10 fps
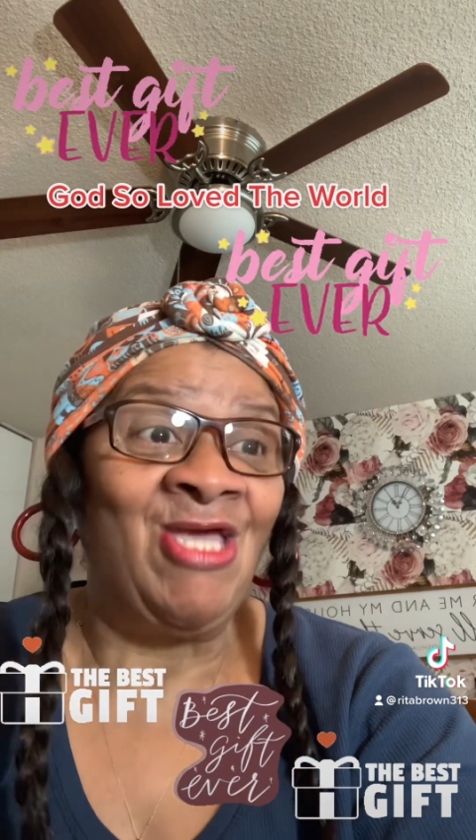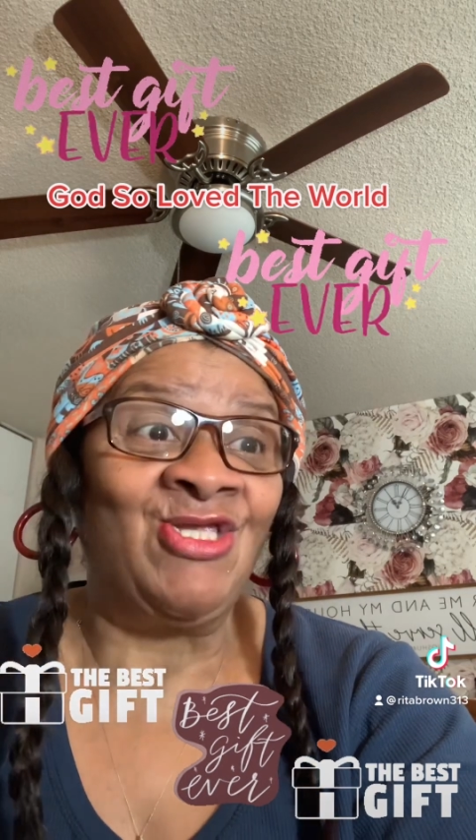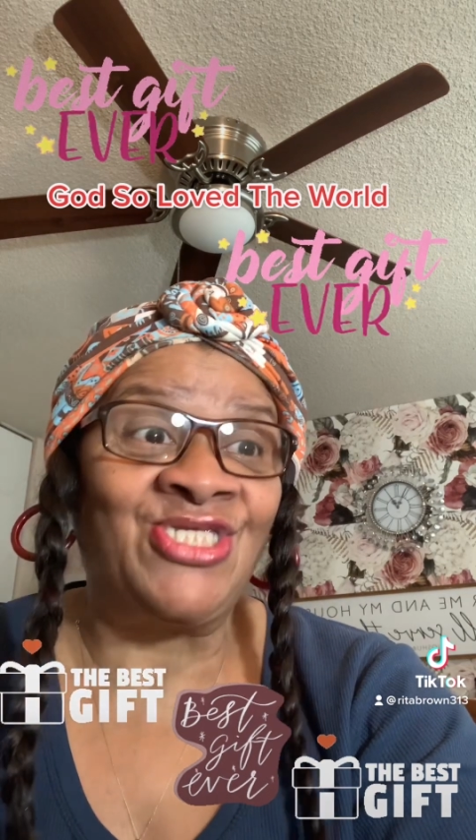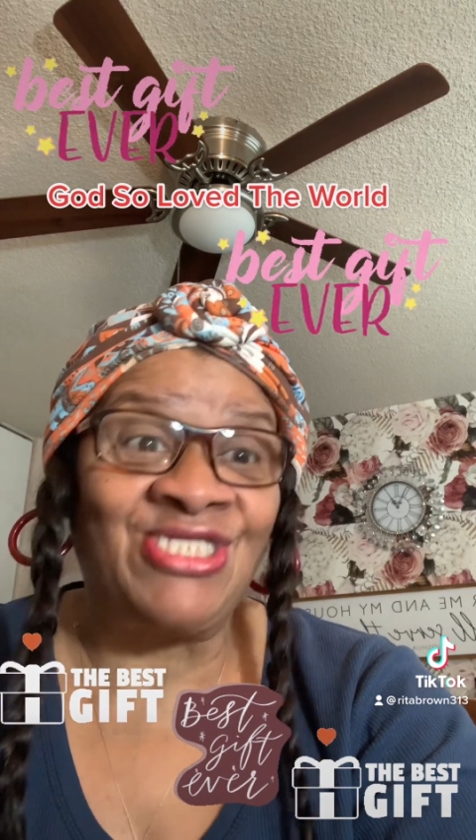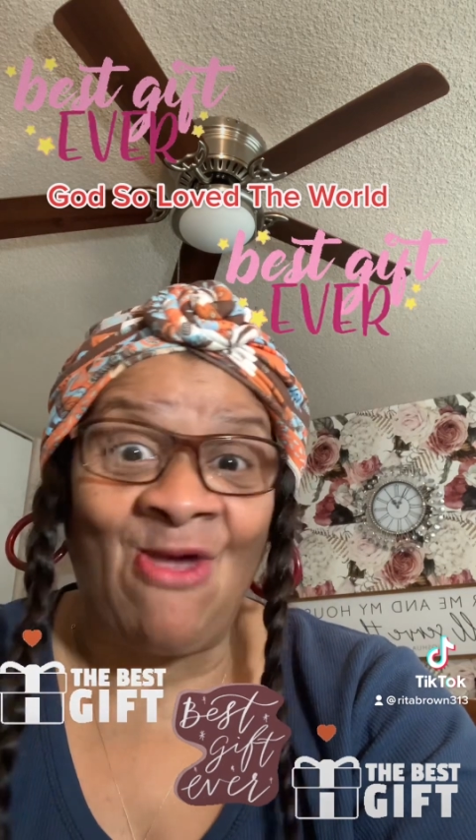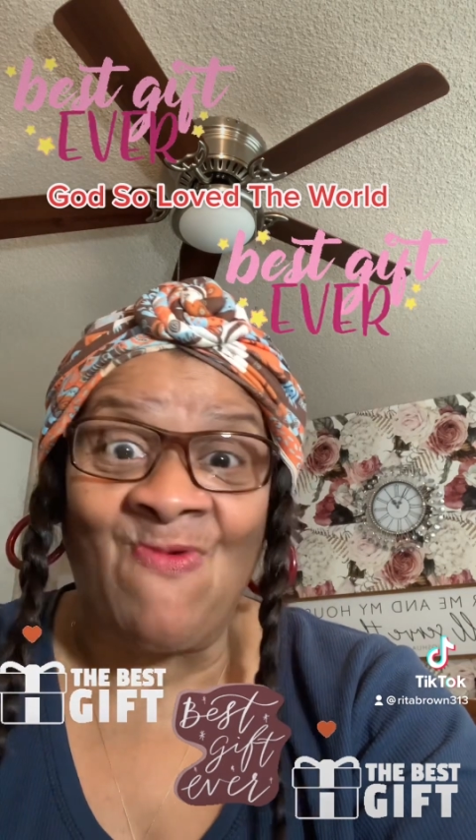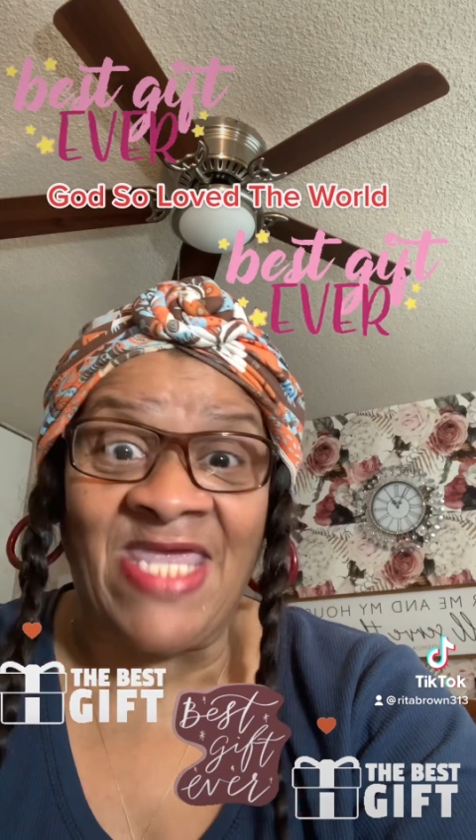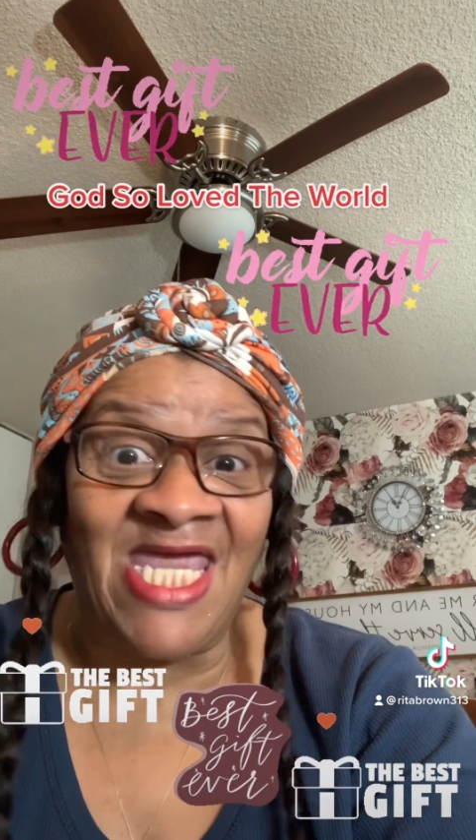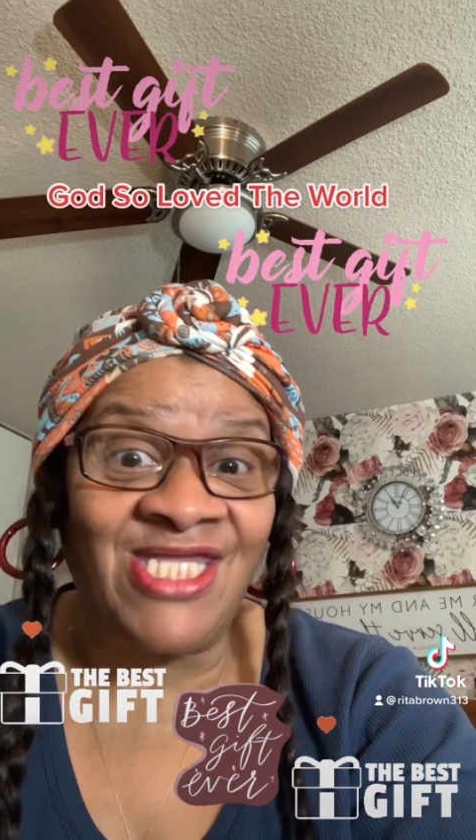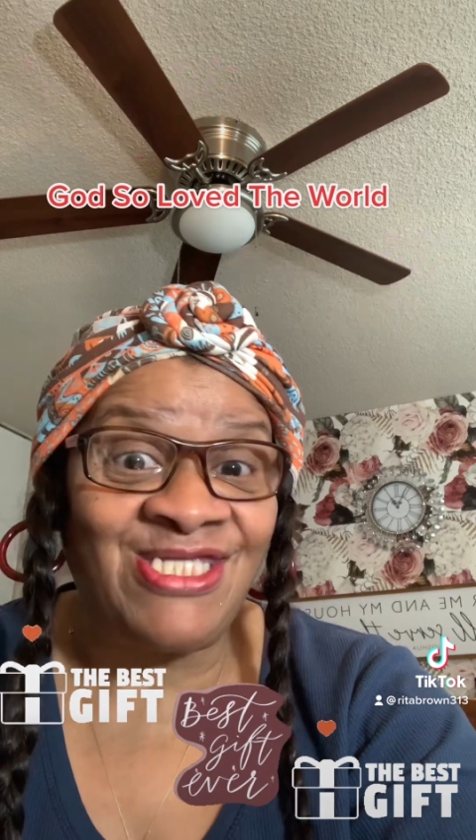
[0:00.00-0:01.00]
So
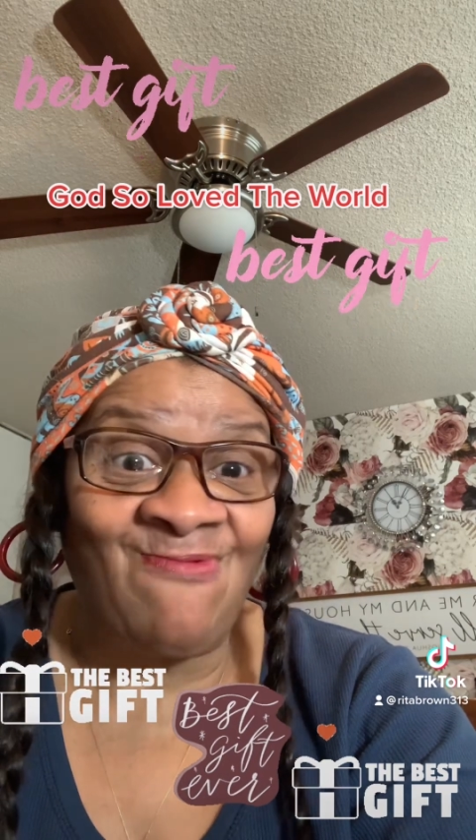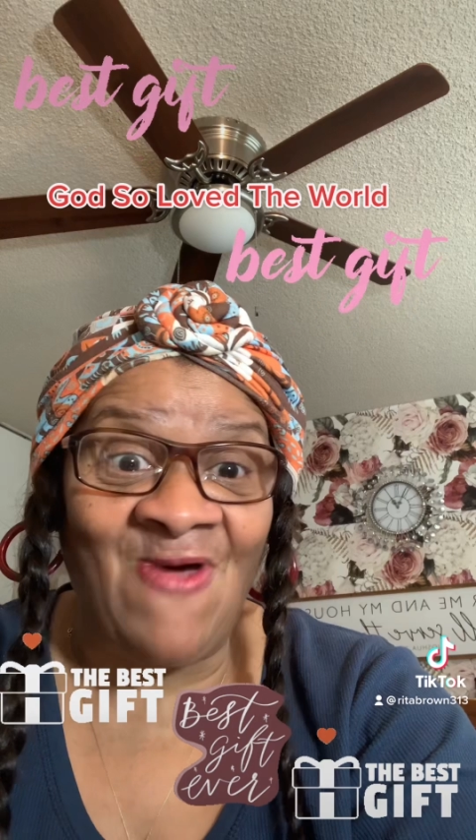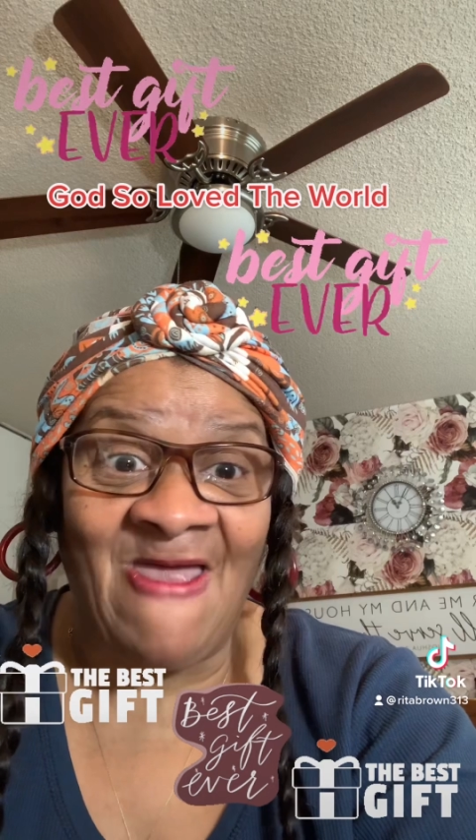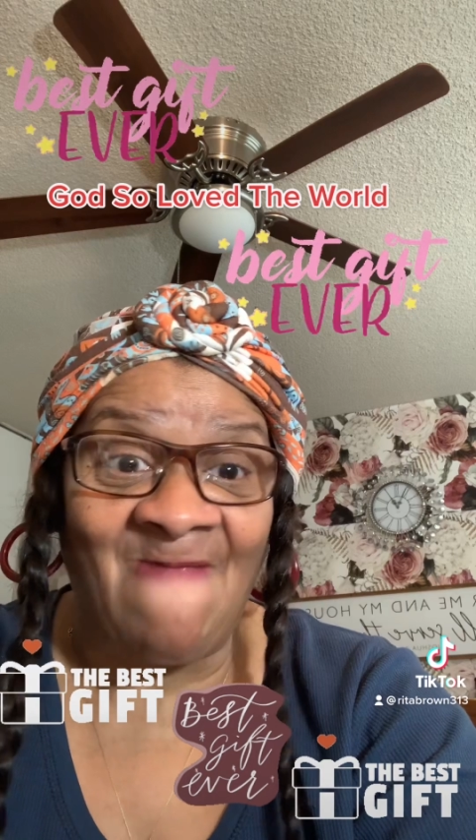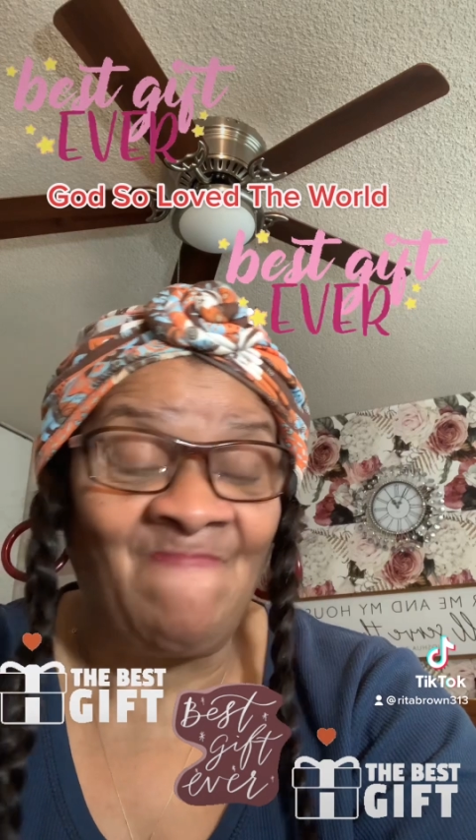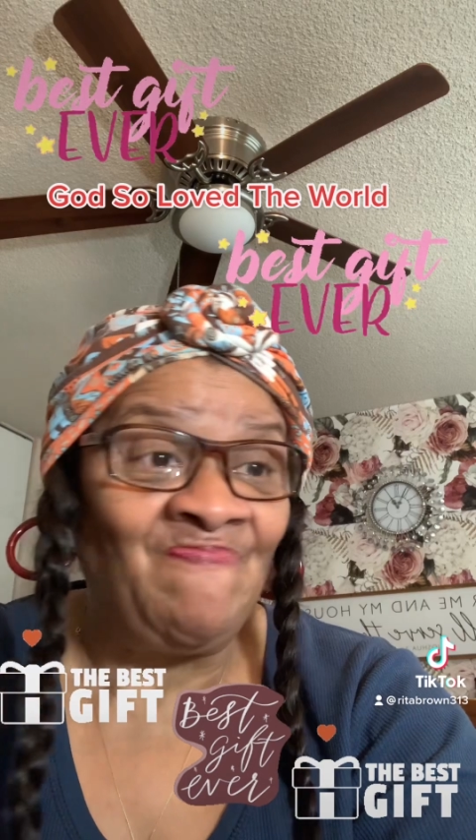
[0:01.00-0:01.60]
guess what?